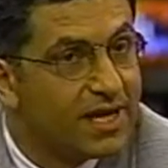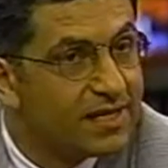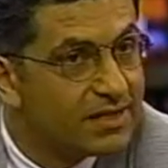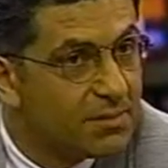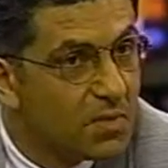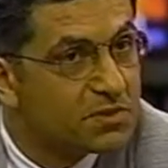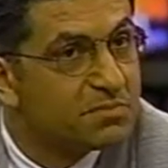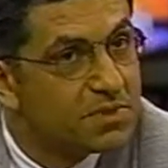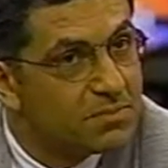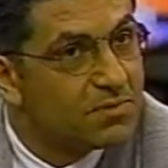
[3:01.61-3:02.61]
that
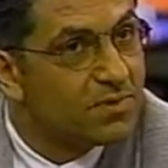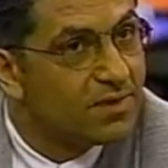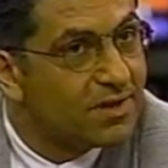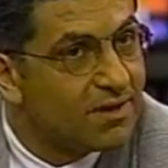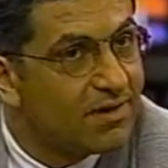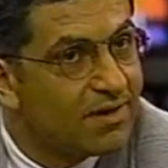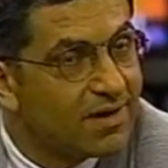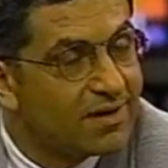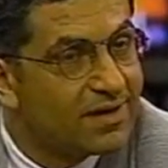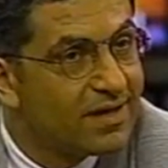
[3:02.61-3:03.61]
most people
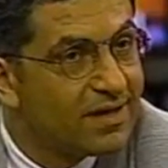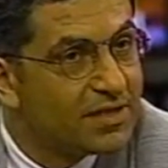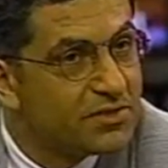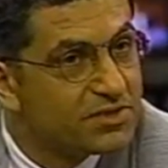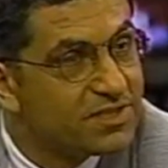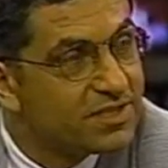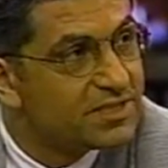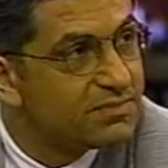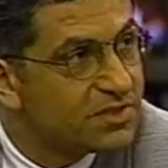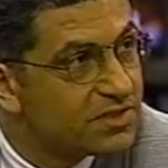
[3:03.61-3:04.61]
are using
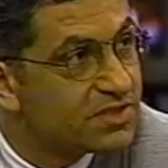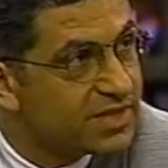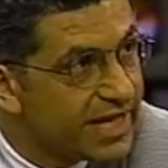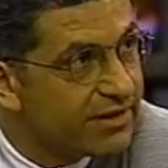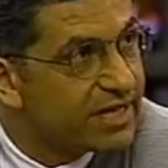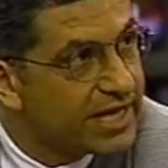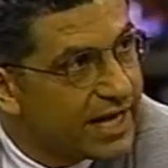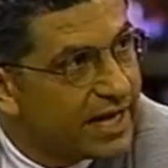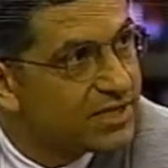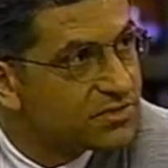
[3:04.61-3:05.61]
this because they're carrying
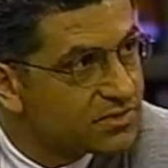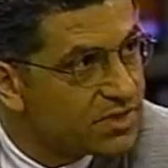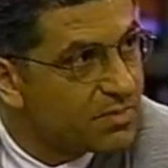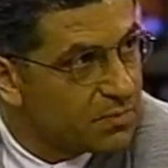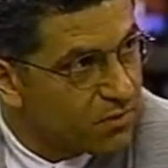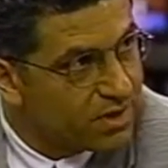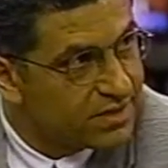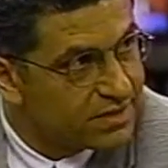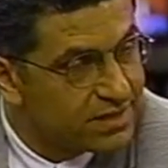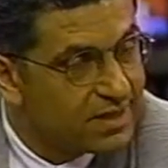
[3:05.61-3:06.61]
cash or some
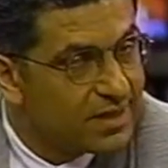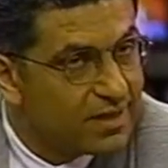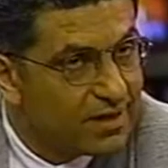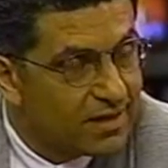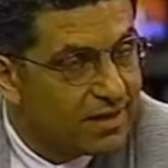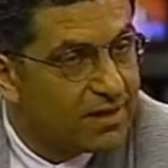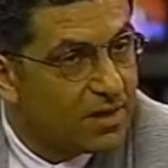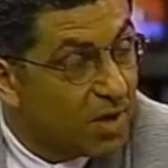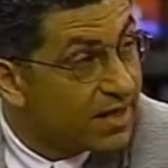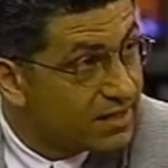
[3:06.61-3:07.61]
important
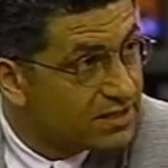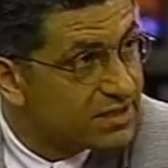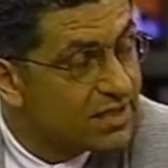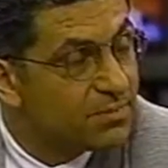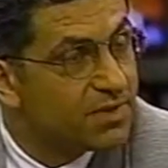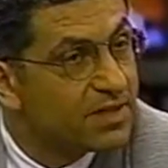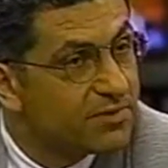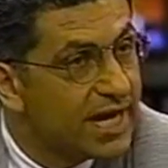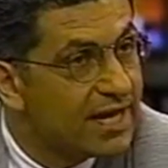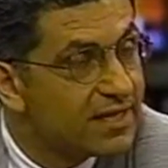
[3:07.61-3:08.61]
commodities in it. But the
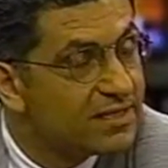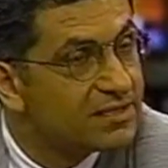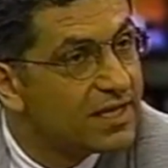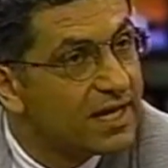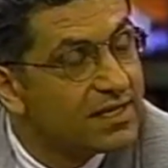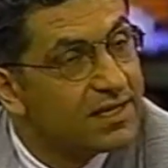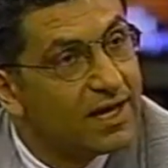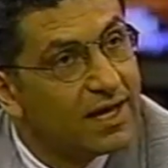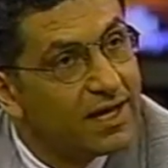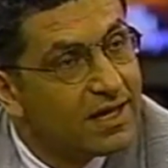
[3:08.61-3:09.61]
reality is
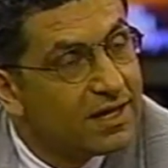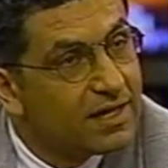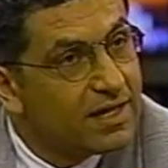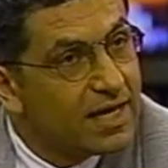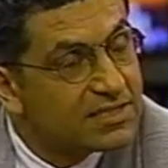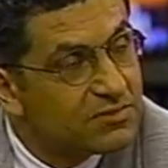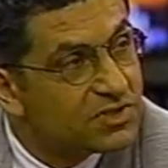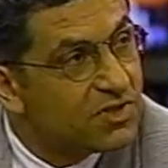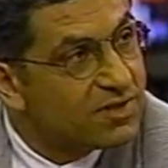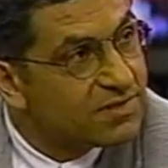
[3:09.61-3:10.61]
that as a
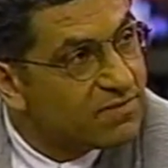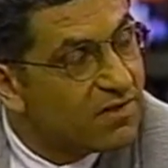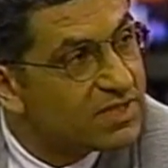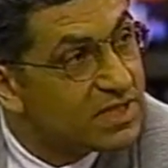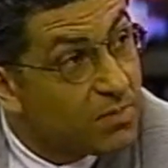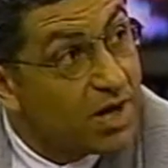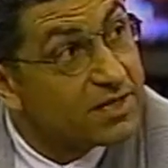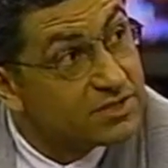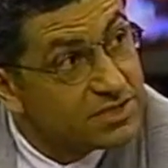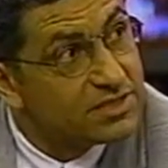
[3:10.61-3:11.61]
result of all the
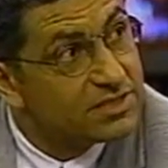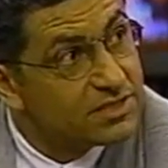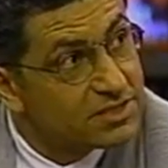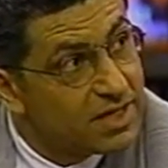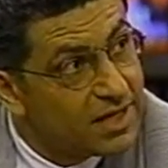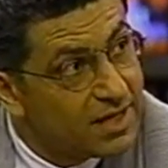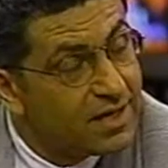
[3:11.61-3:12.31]
democracies